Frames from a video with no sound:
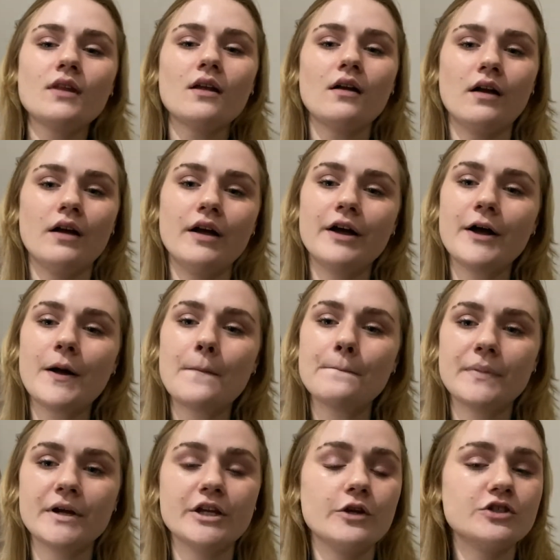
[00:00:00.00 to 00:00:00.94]

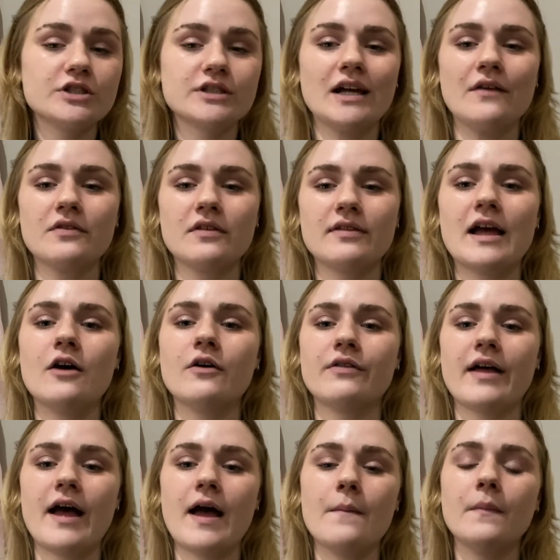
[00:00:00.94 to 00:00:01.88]
But you just have to tell
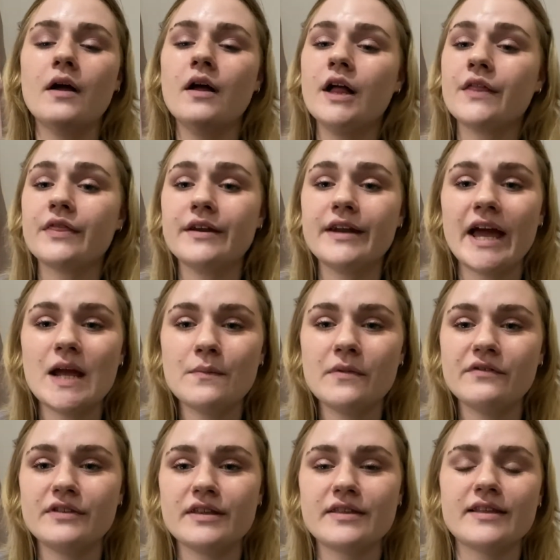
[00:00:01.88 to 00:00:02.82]
them the name
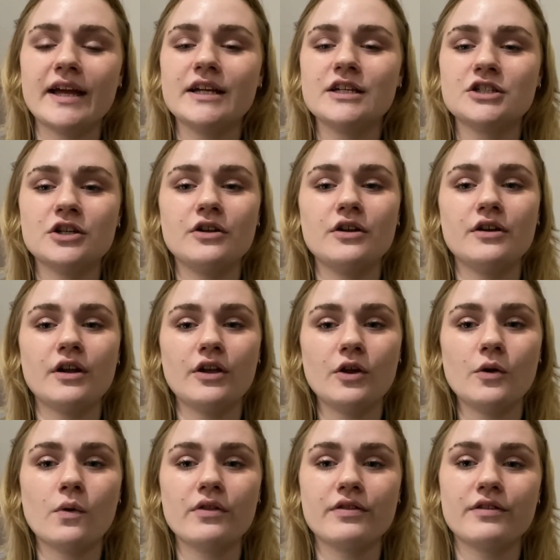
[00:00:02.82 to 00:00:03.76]
of the station
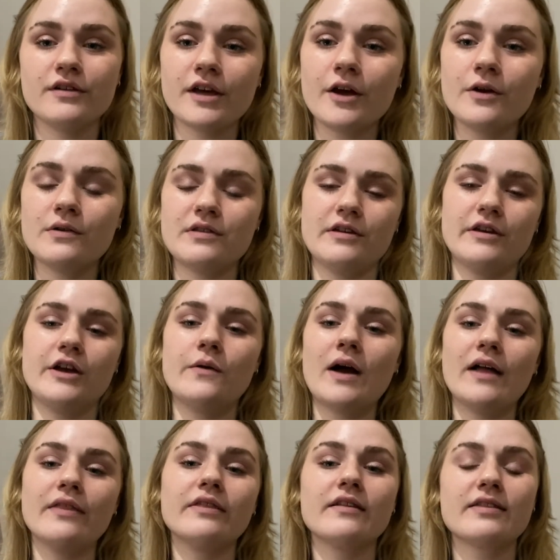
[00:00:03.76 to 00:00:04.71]
you want to go to
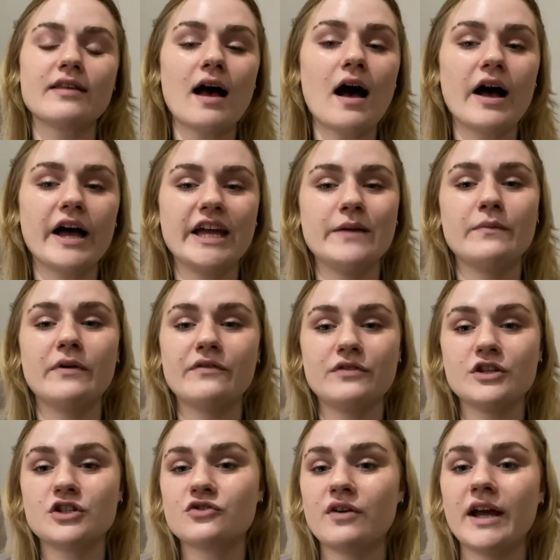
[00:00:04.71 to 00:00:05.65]
and the time of the
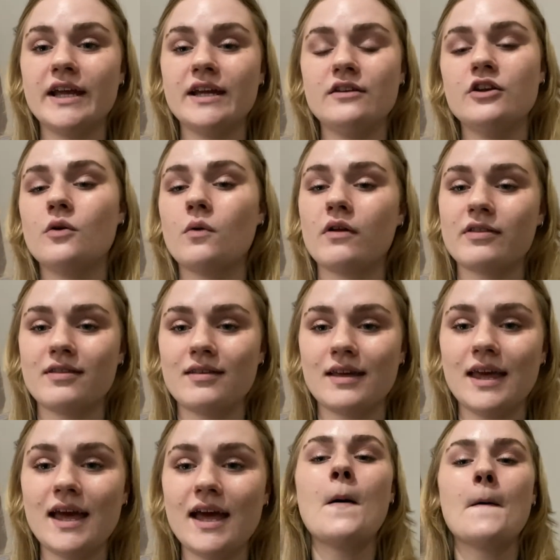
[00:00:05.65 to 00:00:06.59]
train you want to
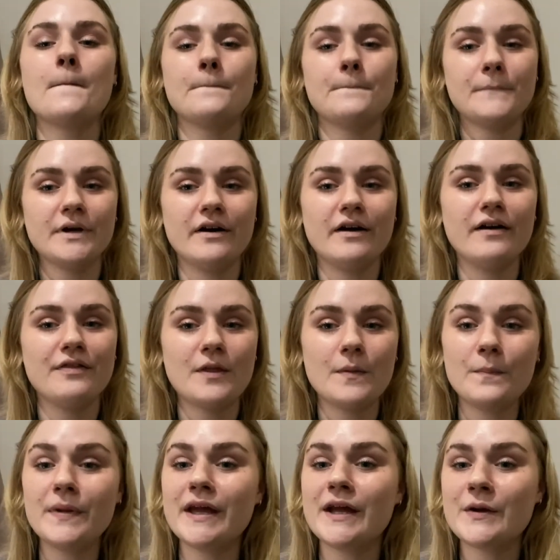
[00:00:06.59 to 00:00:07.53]
get. But the
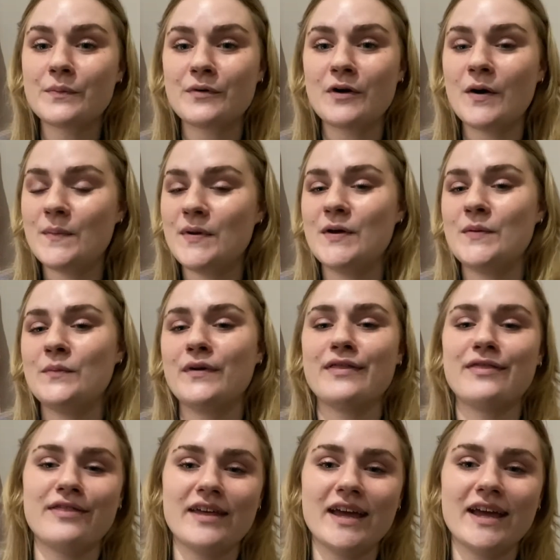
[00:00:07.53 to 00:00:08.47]
big problem
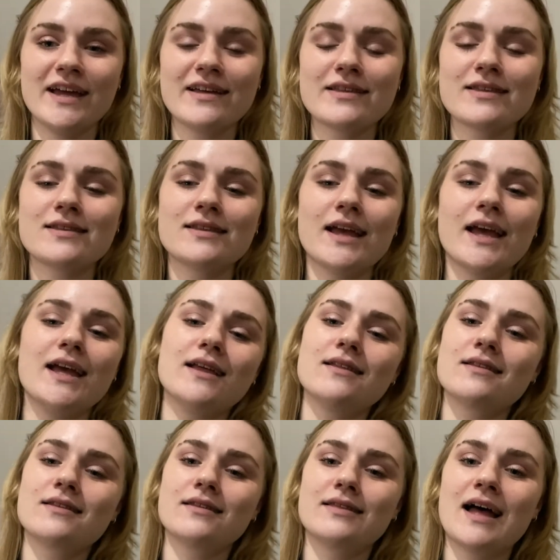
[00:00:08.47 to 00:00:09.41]
with this
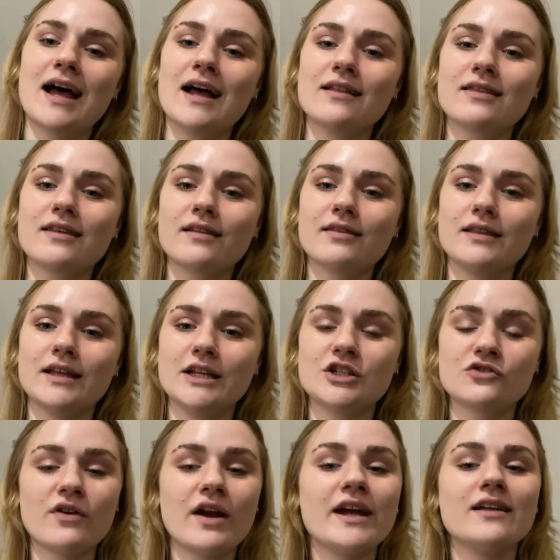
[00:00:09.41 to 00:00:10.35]
is that the
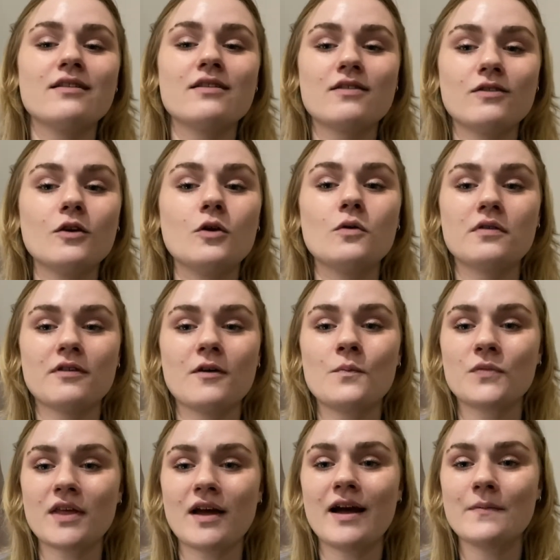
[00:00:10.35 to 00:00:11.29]
trains do
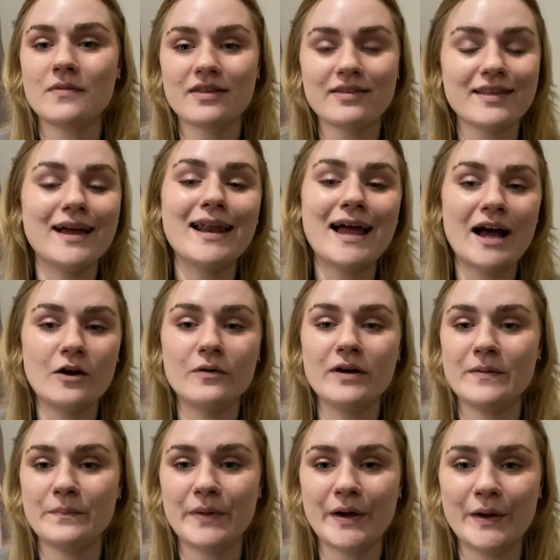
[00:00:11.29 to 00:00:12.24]
sometimes sell out
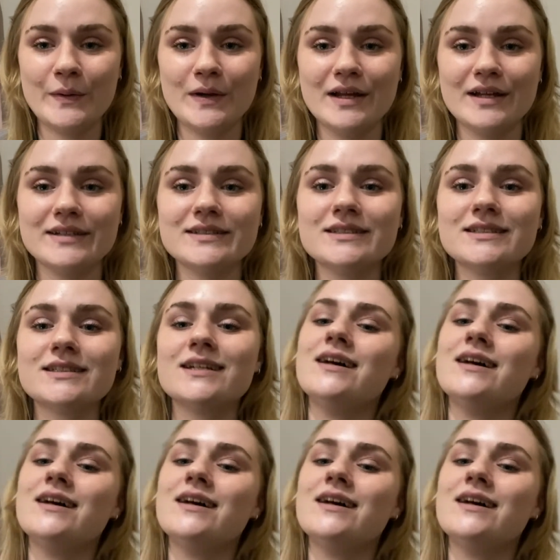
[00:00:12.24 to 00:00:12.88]
in Poland.